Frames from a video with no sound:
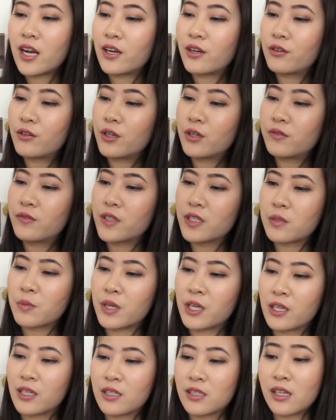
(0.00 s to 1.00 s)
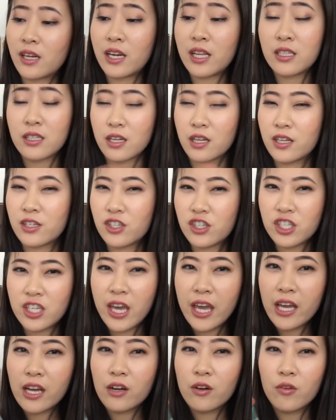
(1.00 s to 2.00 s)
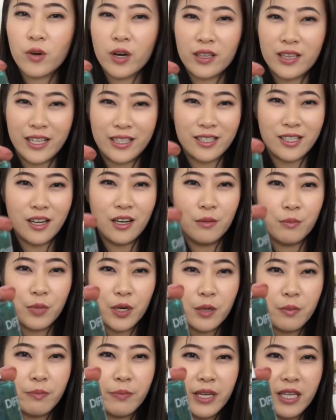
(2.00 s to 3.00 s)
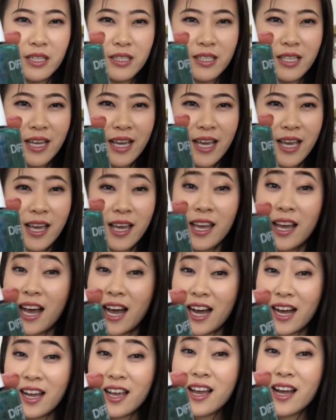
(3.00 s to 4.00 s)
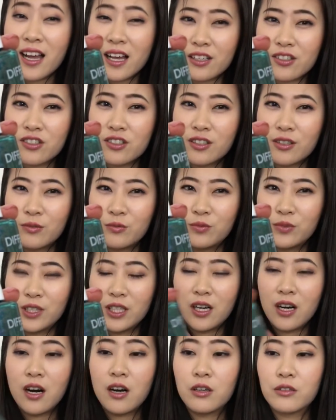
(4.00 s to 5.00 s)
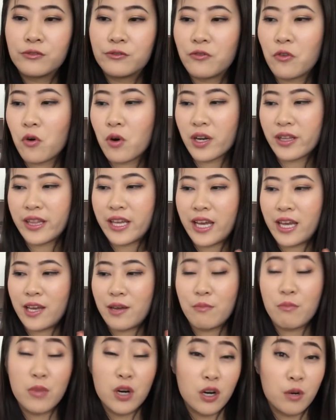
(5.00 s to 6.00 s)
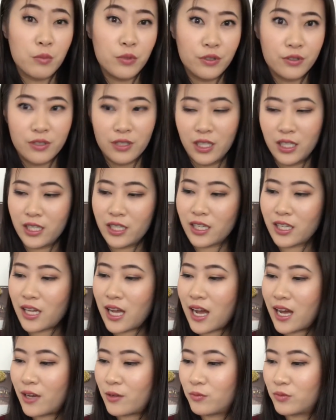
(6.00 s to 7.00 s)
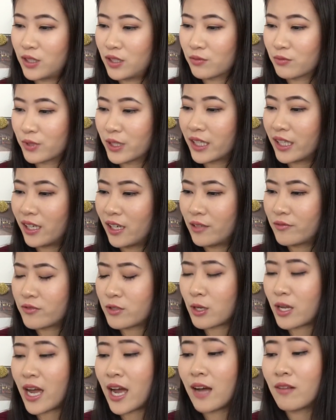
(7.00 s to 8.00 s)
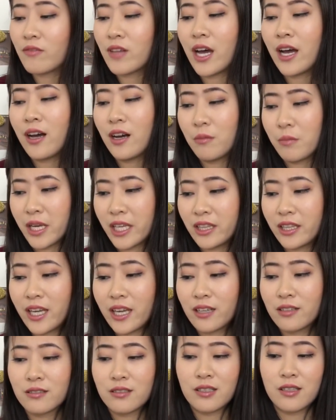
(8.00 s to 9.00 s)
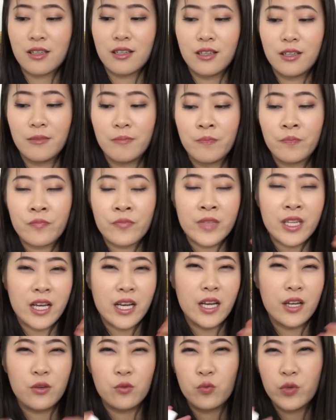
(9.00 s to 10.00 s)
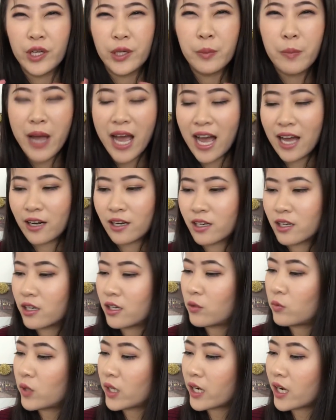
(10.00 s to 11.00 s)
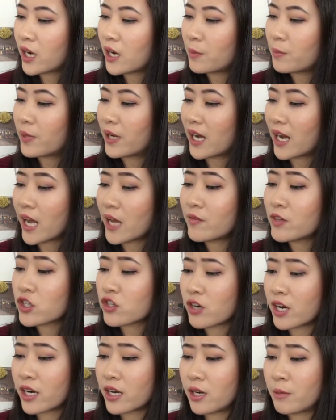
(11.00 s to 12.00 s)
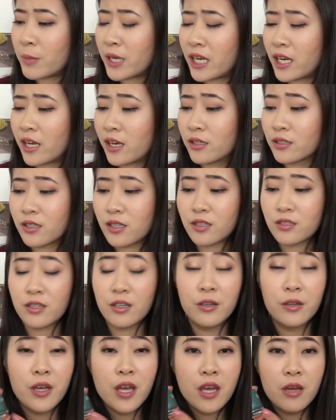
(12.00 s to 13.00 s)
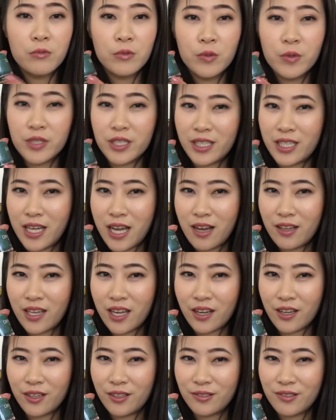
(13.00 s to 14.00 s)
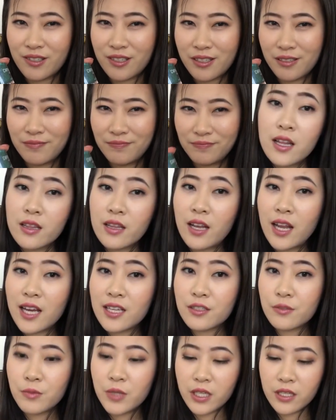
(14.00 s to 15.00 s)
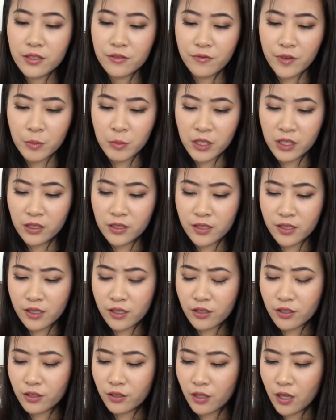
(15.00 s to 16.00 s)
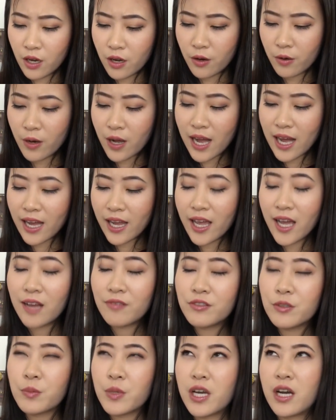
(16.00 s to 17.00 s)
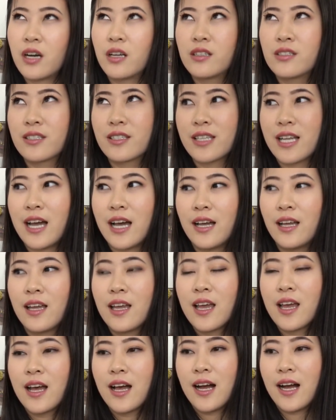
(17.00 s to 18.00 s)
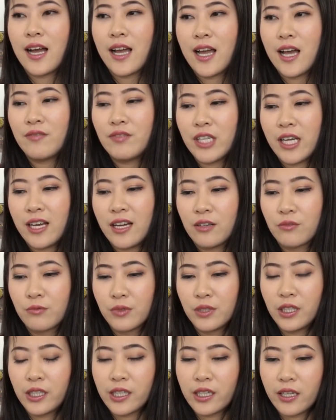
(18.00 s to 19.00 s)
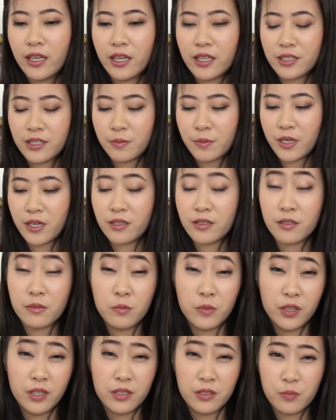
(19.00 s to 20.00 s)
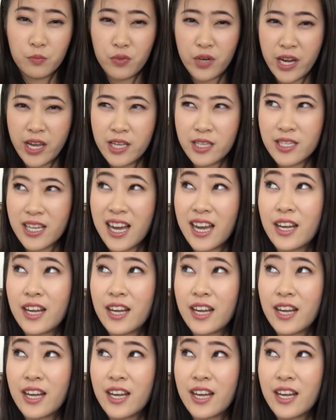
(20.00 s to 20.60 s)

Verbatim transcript: I don't know if it's because it needs a good shake or that's on purpose. I actually would all for the marbled look. I would really love to have that on my nails, the kind of weird pattern and whatnot, but I haven't tried it on my nails, so we'll see how that goes. The last one is from Glitz and Glow. I have to be honest that I haven't had really good experience with this brand.